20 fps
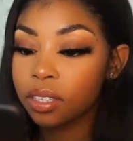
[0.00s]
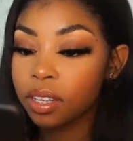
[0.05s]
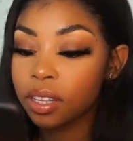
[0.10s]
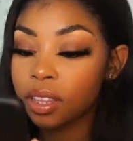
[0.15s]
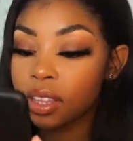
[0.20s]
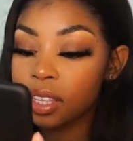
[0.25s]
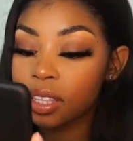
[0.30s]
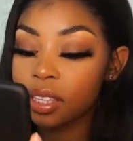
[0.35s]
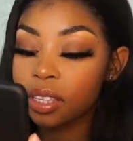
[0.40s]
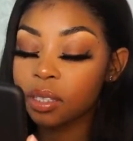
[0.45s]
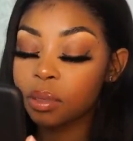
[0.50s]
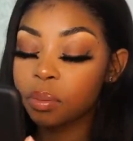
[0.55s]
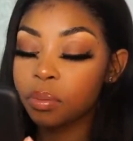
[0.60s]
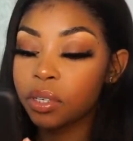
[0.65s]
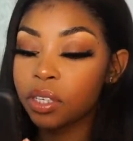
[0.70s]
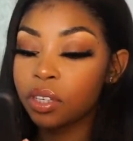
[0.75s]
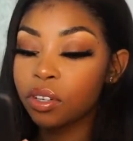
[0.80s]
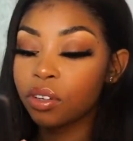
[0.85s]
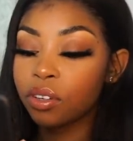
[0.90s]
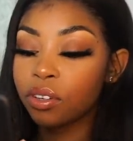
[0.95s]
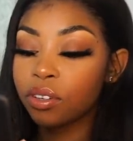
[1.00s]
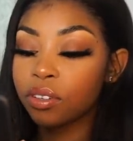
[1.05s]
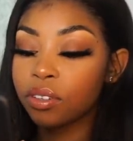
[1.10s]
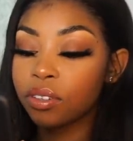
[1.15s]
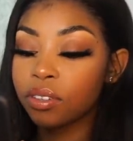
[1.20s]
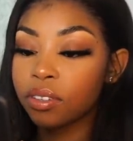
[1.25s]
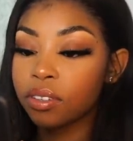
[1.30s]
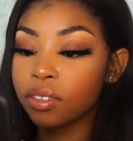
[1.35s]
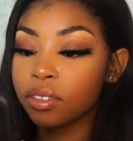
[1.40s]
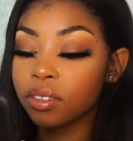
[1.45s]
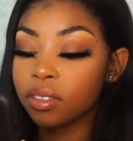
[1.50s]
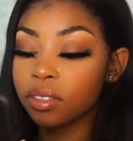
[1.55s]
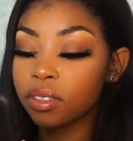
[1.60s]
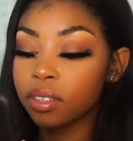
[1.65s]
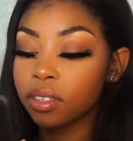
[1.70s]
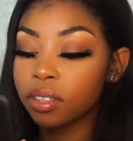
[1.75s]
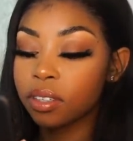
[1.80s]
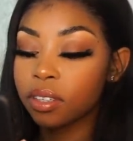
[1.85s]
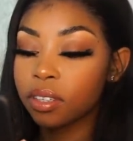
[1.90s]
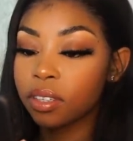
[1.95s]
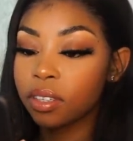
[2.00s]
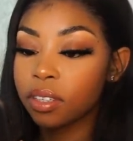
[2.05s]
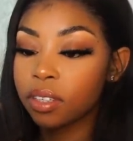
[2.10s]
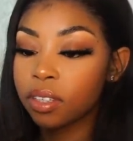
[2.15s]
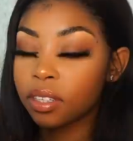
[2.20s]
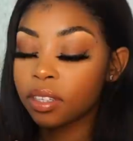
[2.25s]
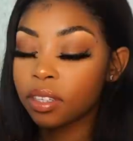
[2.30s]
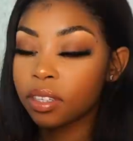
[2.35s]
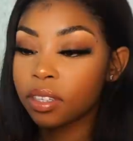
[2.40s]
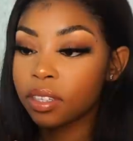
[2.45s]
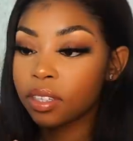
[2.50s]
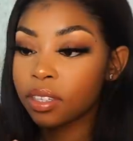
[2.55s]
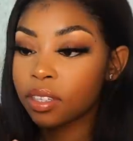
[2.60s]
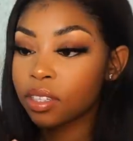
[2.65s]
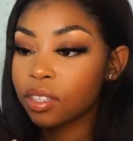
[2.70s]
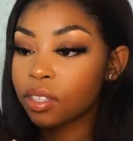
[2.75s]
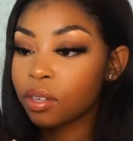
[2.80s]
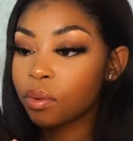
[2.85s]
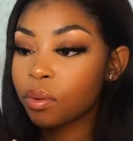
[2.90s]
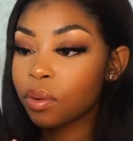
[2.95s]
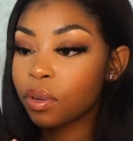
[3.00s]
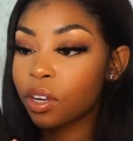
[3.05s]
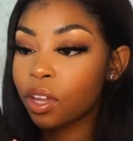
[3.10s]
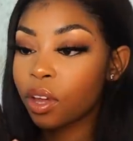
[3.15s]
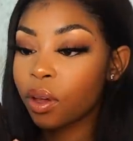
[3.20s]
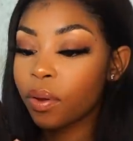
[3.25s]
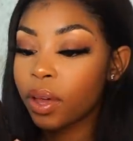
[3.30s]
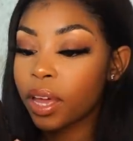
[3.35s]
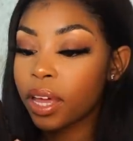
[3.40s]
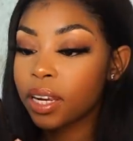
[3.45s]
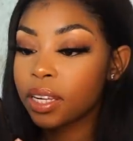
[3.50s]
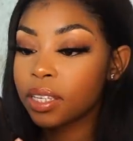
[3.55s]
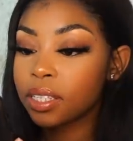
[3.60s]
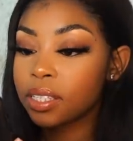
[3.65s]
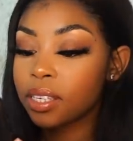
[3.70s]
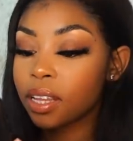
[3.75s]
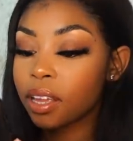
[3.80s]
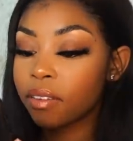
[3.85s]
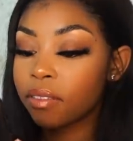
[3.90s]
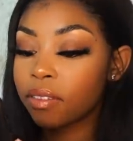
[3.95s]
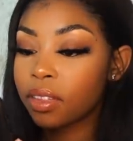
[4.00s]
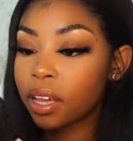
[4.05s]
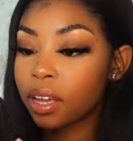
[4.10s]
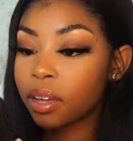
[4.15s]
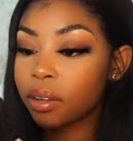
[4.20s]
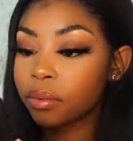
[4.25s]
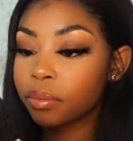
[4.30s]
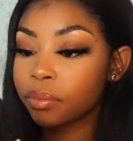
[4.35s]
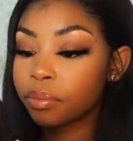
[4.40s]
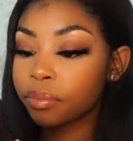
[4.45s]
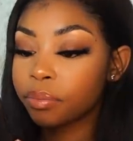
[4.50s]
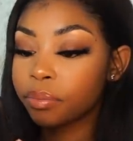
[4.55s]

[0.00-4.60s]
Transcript: I think that's me done. So we go ahead and save that.